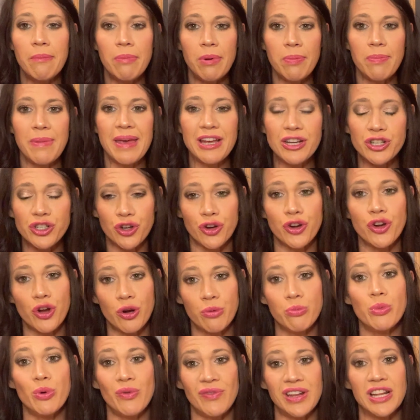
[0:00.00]
but make sure you're
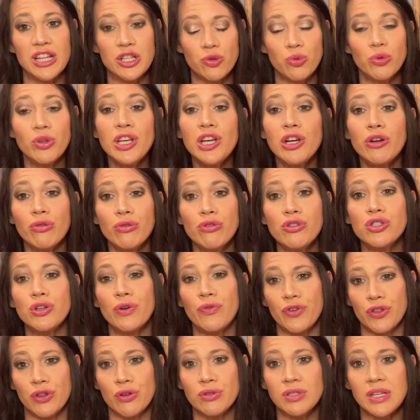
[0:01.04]
moving. It's really crucial
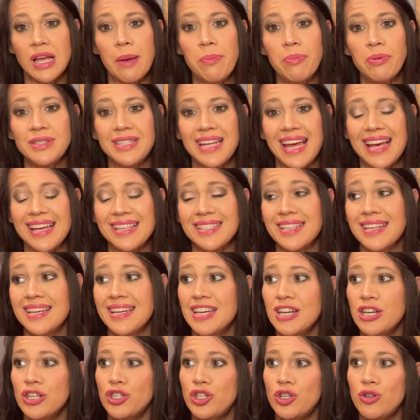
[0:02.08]
for those couple days
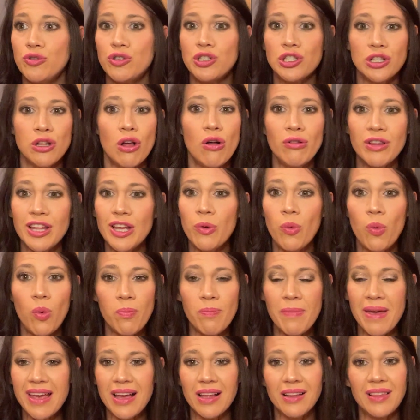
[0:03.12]
to slowly
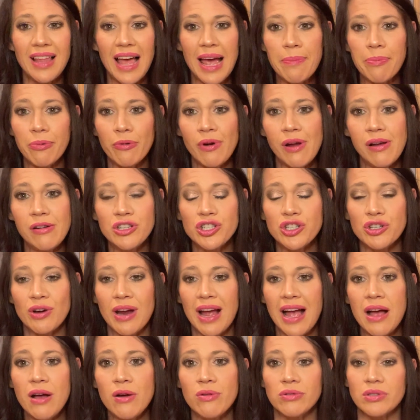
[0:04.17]
make a lap around your
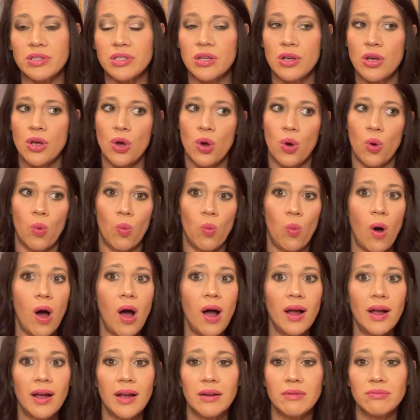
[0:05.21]
house
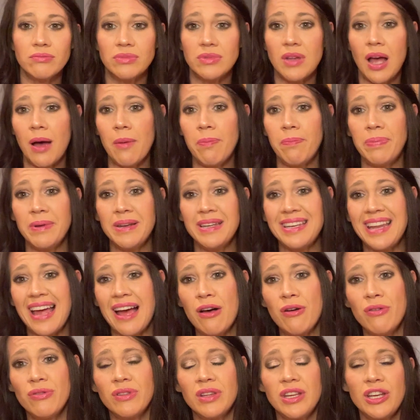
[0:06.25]
walk up and
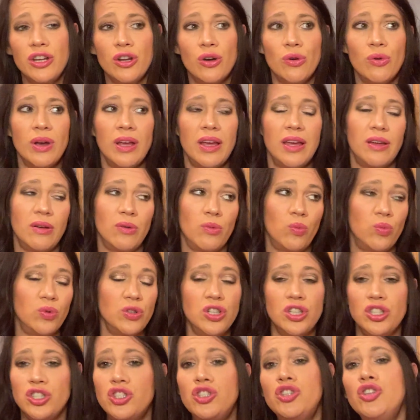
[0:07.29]
down, you know,
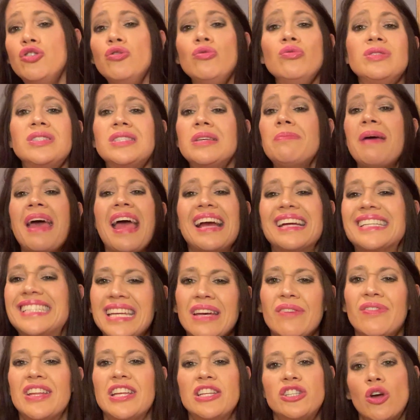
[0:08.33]
do some
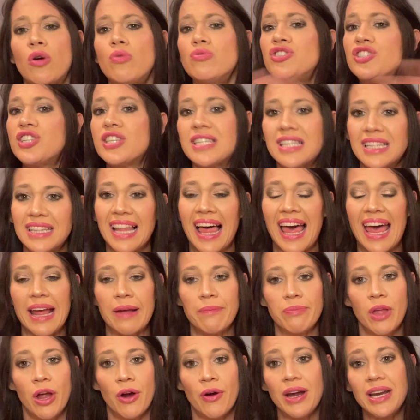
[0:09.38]
activity. Don't just lay.
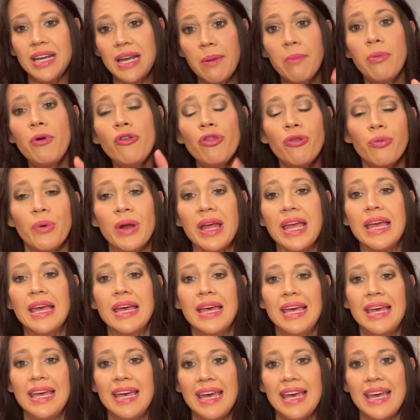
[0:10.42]
All right. Number three
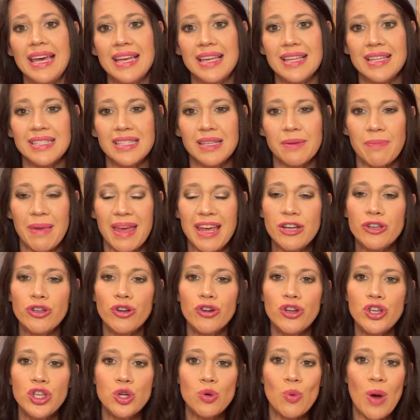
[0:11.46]
is make sure
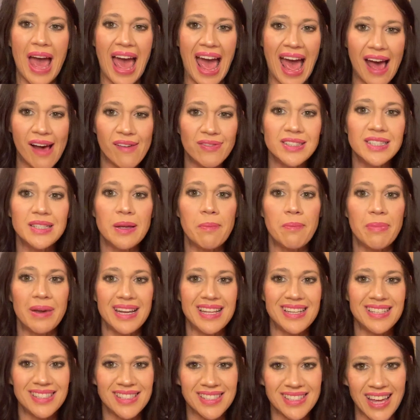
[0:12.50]
you have
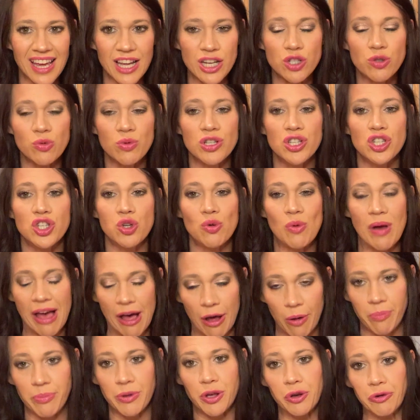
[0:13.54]
somebody scheduled to
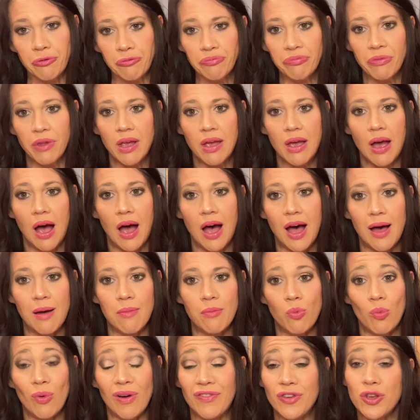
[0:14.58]
help you.
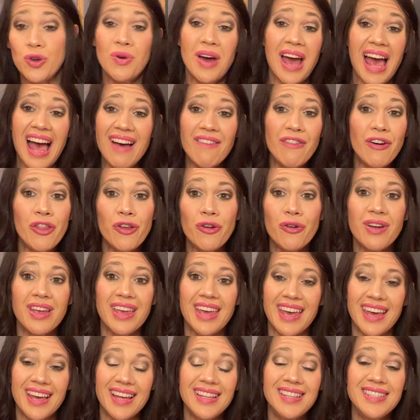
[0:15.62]
Um, if you have other
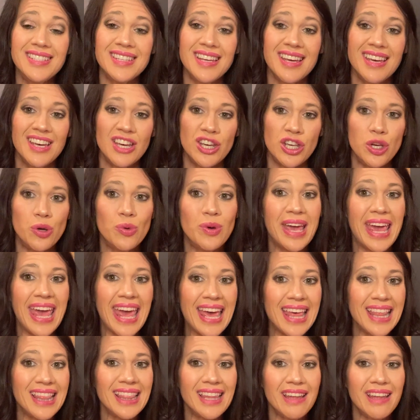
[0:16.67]
kids, you can't